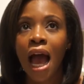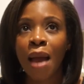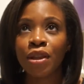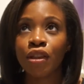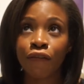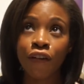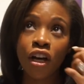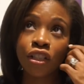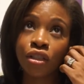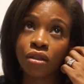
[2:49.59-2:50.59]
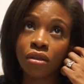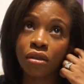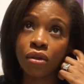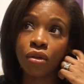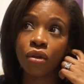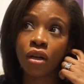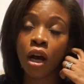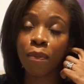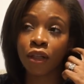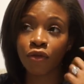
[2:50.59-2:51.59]
I mean, the first
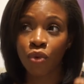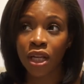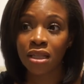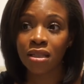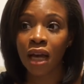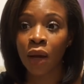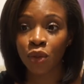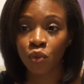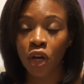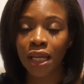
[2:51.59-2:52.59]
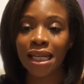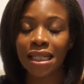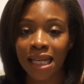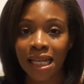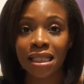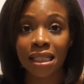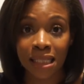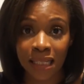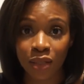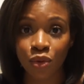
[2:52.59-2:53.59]
couple of weeks I was working 10 to
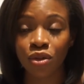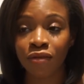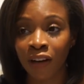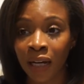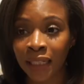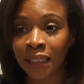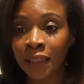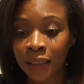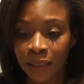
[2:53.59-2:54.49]
6, which was fine,